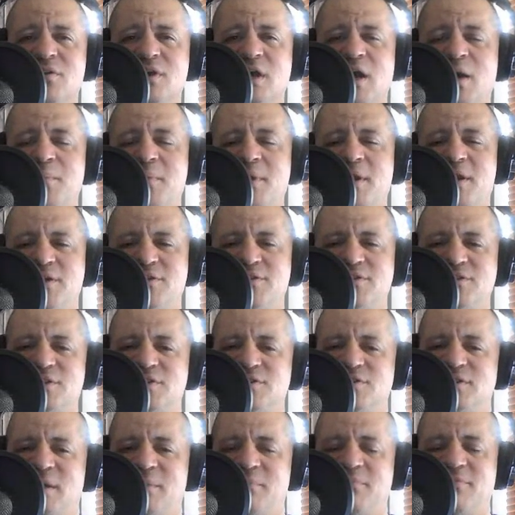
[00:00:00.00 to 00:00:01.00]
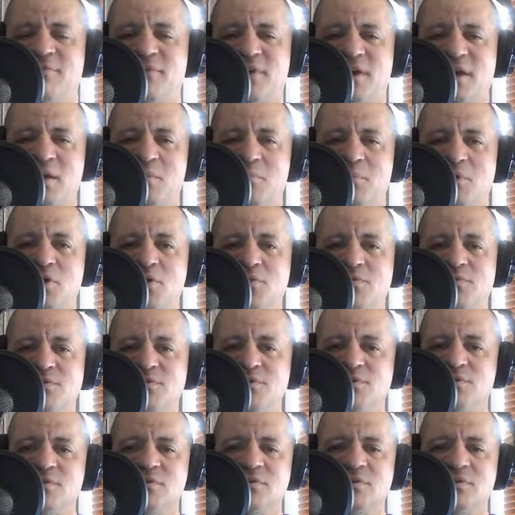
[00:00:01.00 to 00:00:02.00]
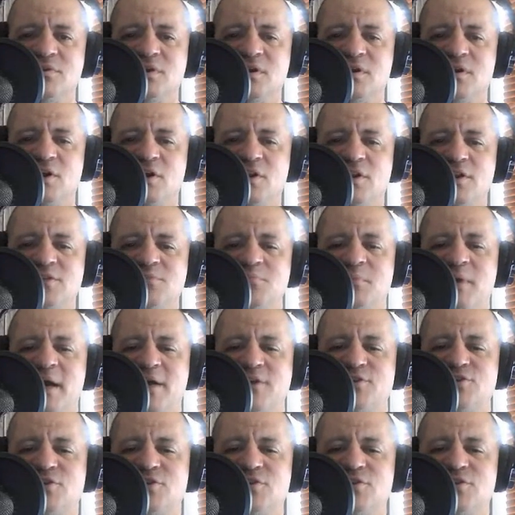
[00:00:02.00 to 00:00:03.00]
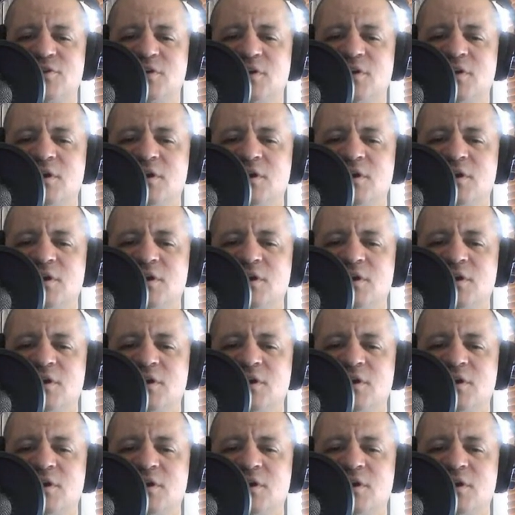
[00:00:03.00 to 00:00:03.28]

I mean, it's the same fucking moves in all these matches.